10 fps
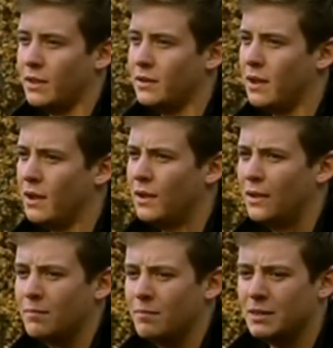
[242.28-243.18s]
and then uh,
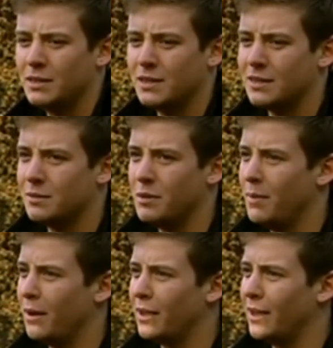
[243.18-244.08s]
Maisie said
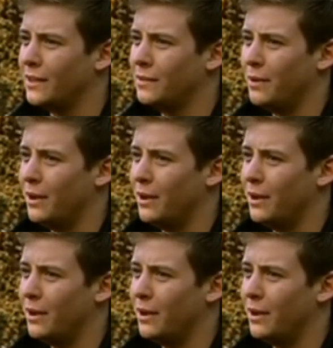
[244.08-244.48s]
something about getting in the